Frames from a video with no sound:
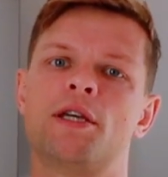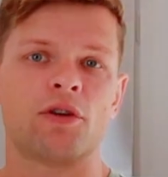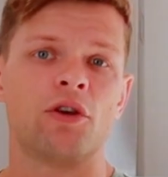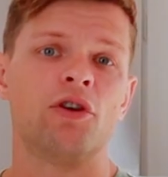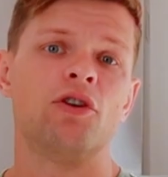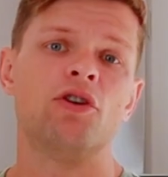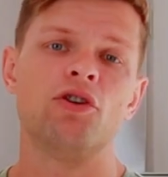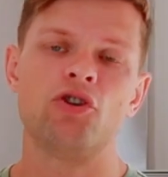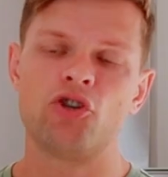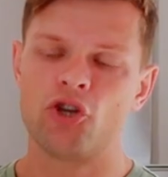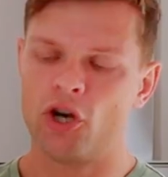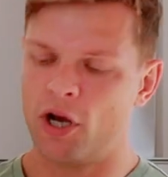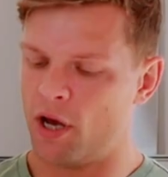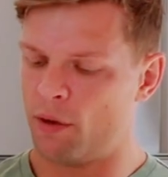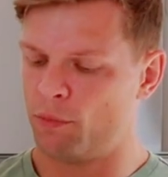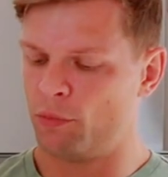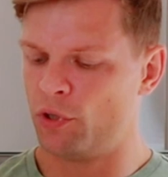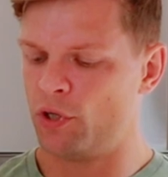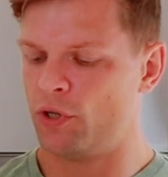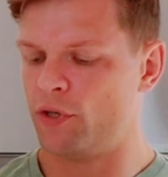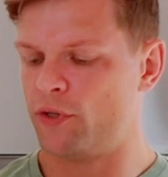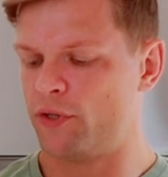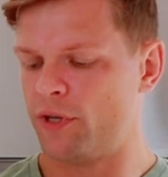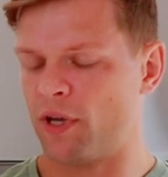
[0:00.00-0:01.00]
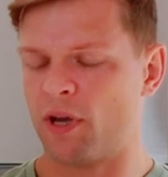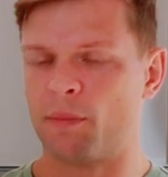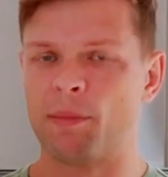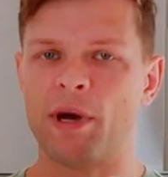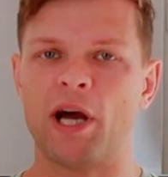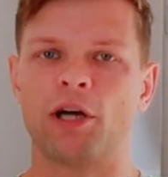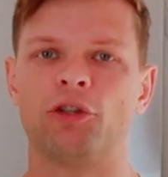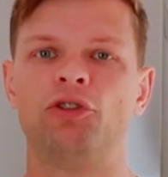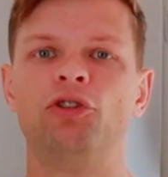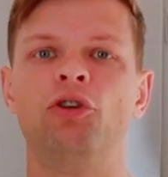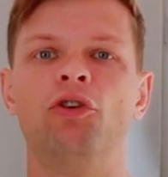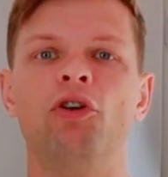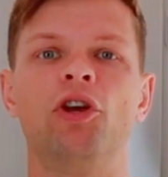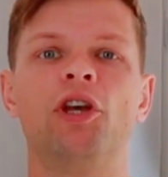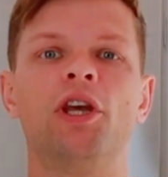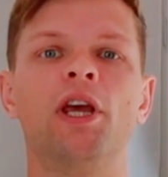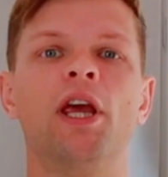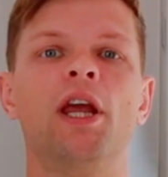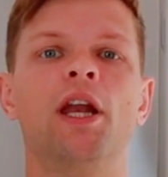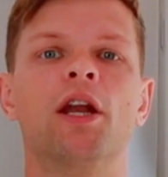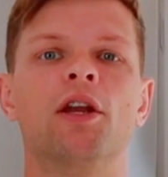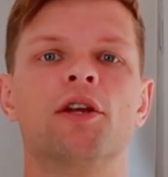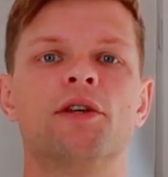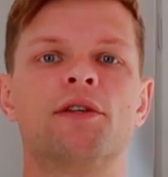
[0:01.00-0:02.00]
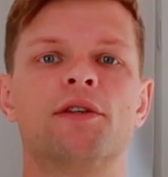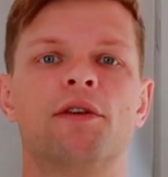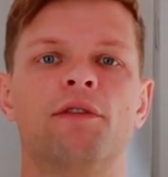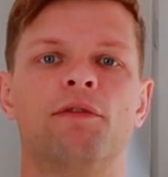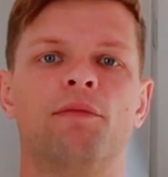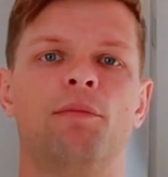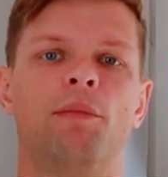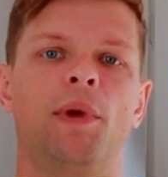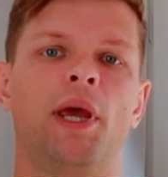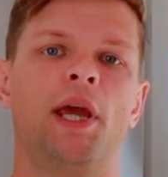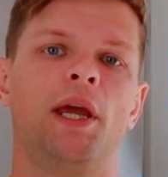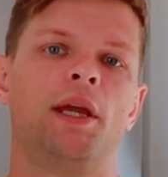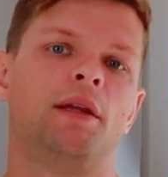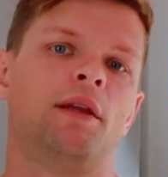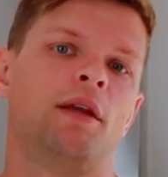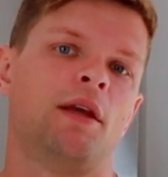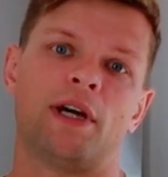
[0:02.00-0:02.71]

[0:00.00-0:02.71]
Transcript: so usually I'm using about 2 kilos of meat.